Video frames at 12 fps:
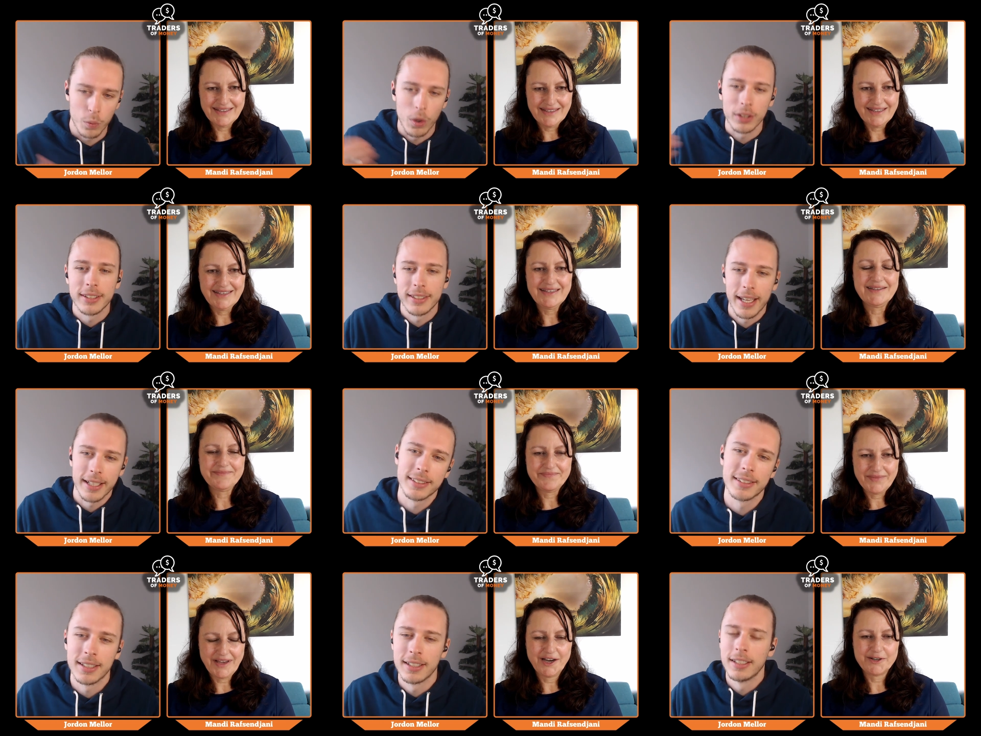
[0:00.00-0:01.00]
Speaker 1: like what's
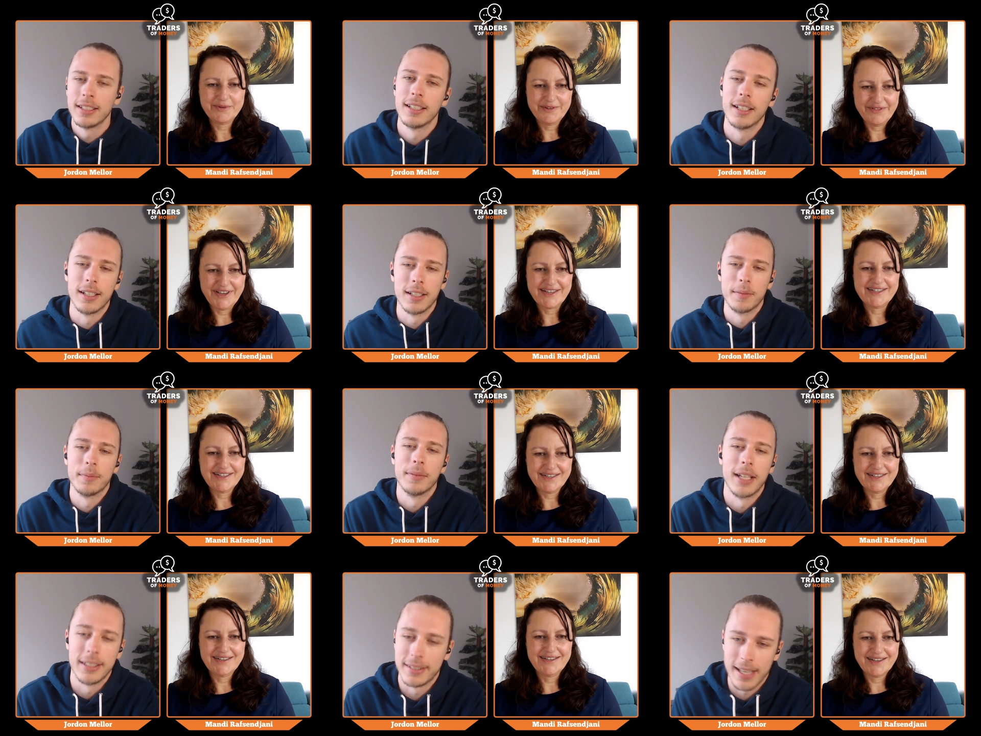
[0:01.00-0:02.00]
next?
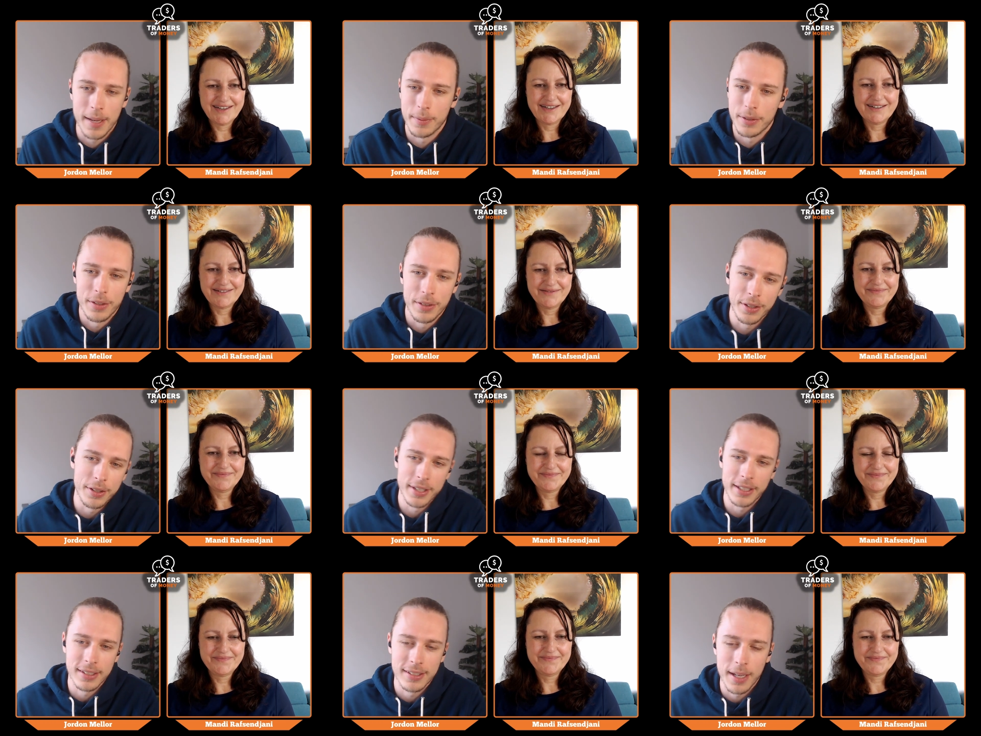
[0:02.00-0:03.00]
Um, and same, you
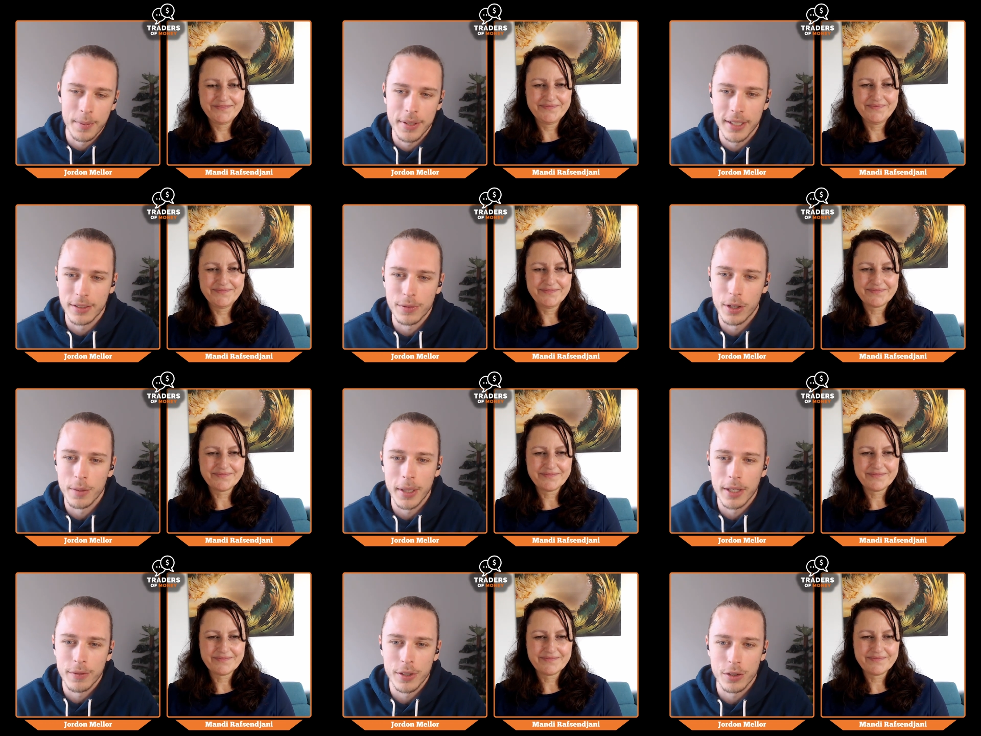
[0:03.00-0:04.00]
you think the same thing is very
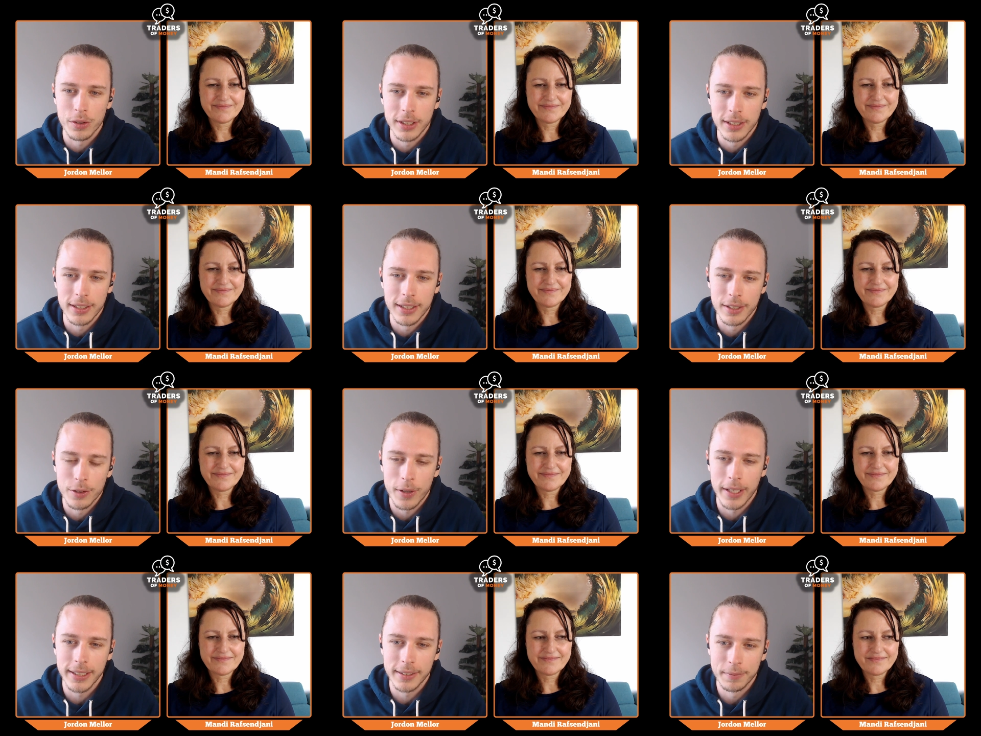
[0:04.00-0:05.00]
beneficial in in
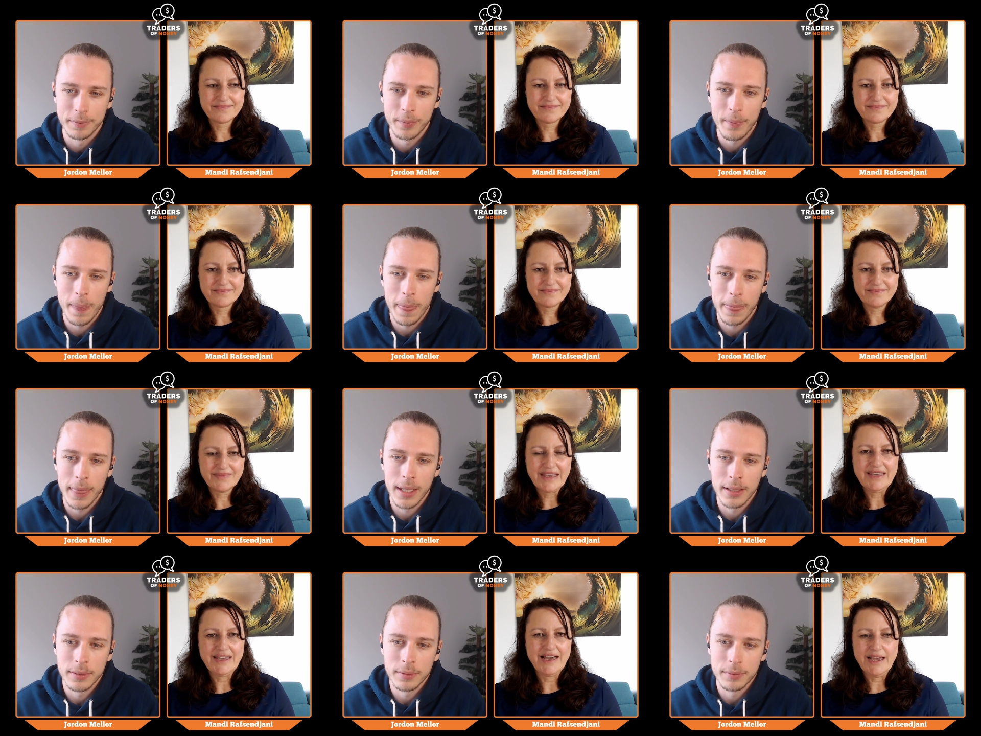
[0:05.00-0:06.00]
trading.
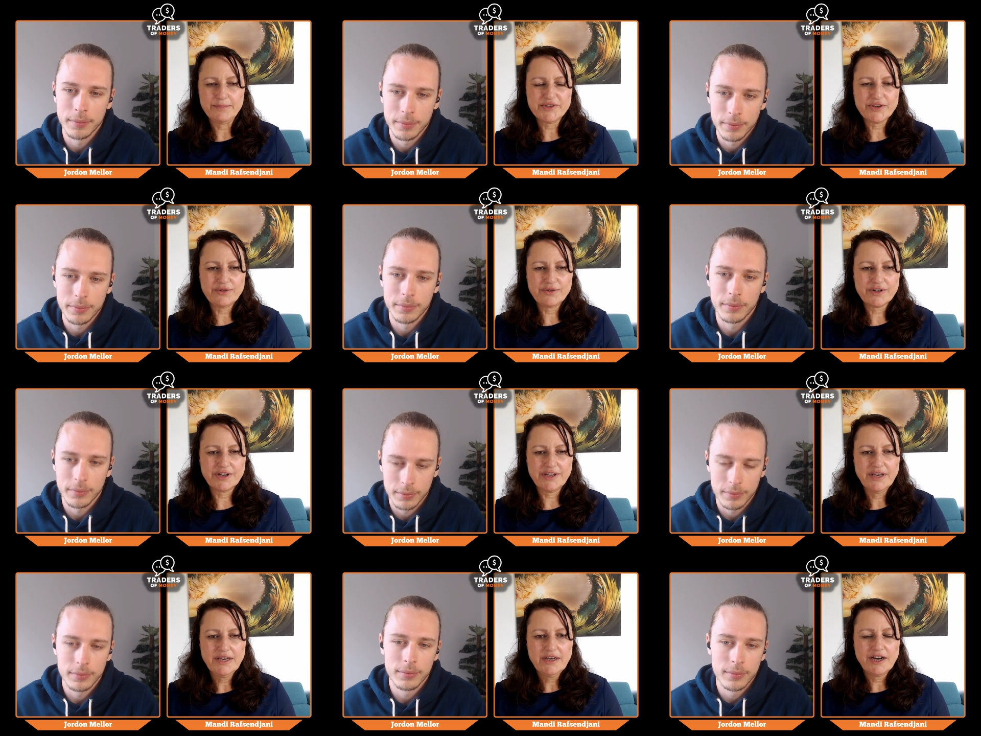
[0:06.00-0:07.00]
Speaker 2: Yeah,
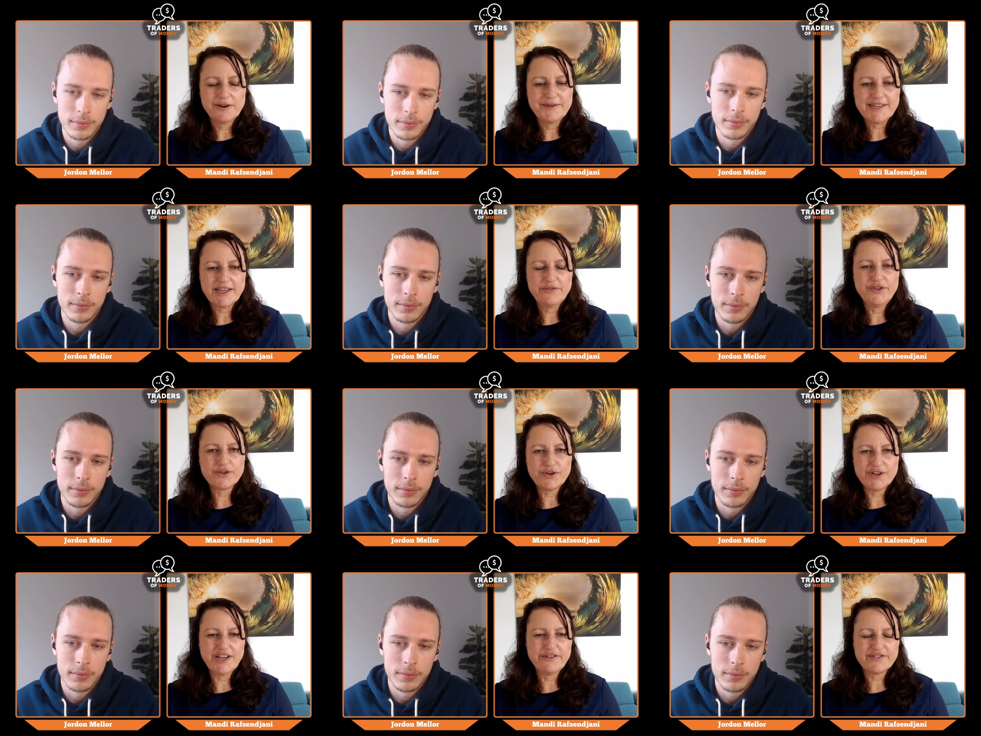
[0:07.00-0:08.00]
absolutely. I would say if you
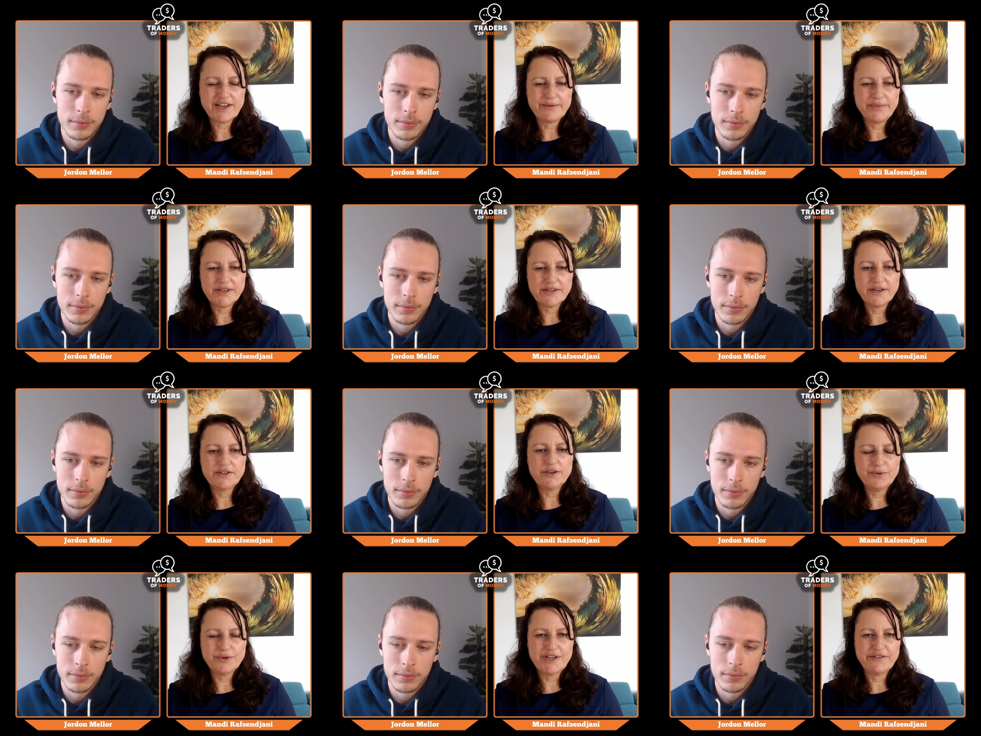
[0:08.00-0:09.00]
could have done better,
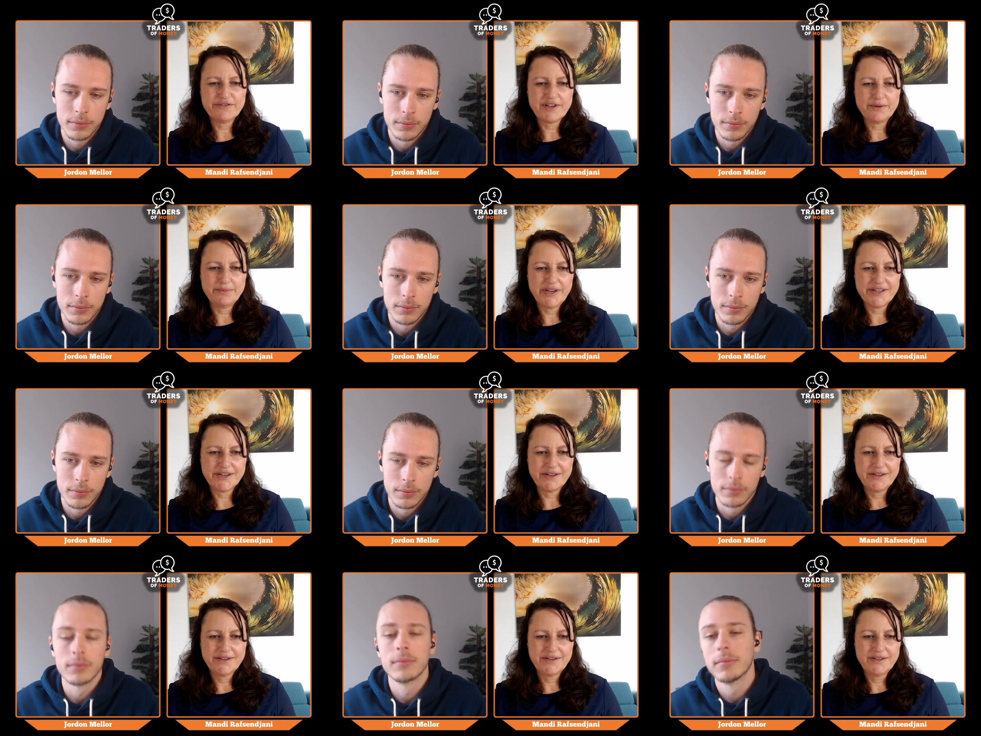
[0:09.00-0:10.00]
you would have done
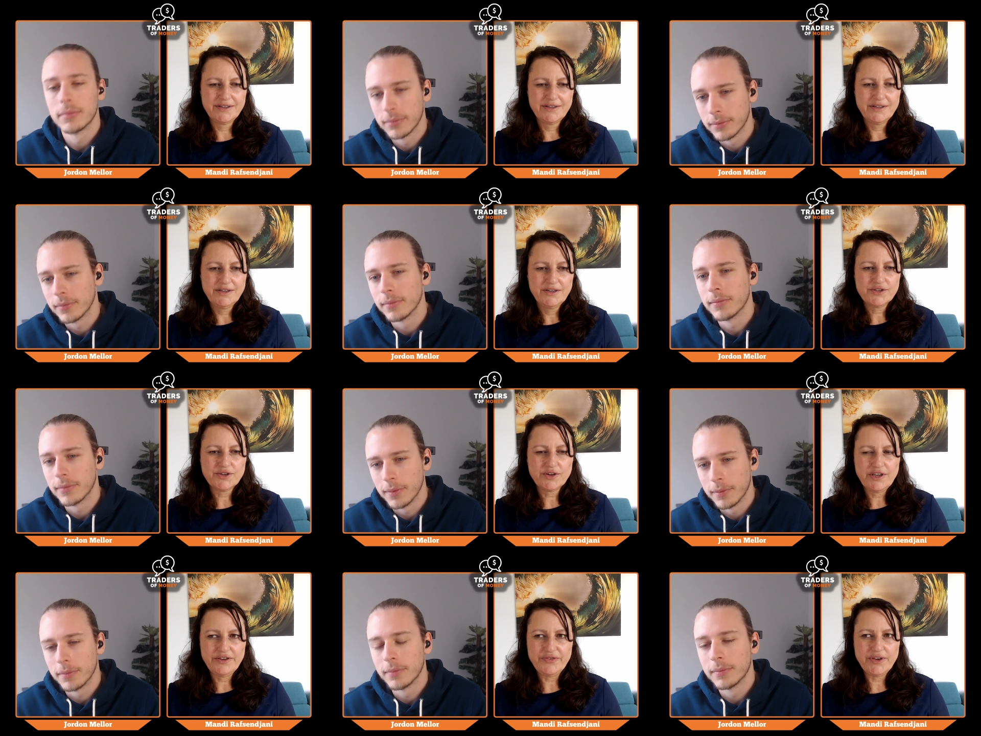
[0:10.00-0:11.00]
better.
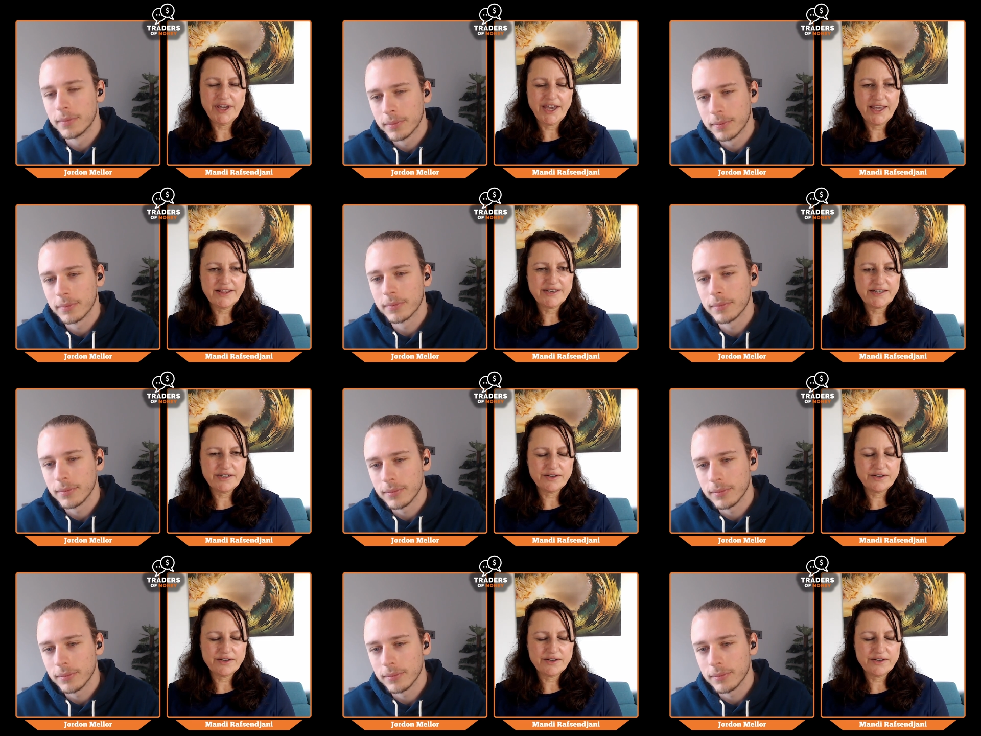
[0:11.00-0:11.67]
So if you had a